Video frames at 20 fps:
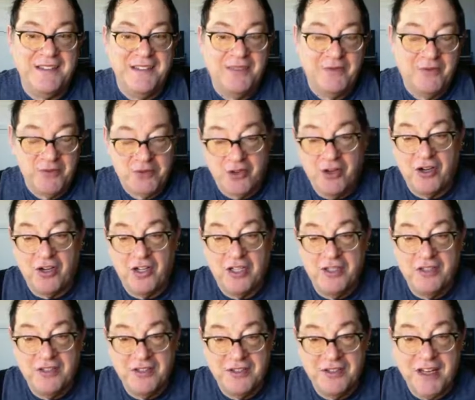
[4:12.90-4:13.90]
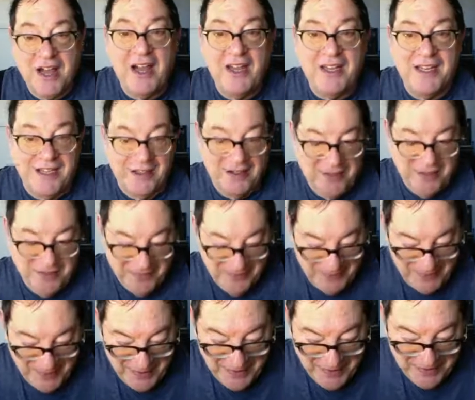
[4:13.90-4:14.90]
We're talking God here.
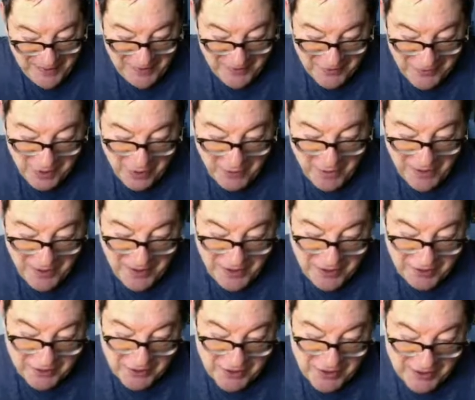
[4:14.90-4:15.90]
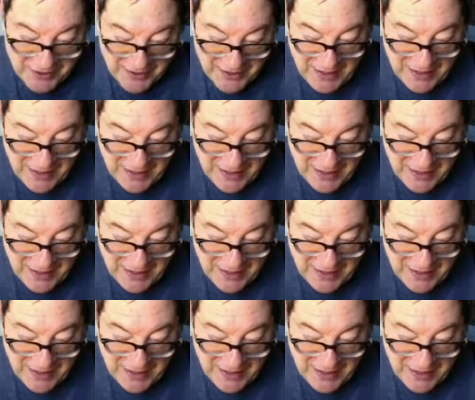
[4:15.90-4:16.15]
So interesting.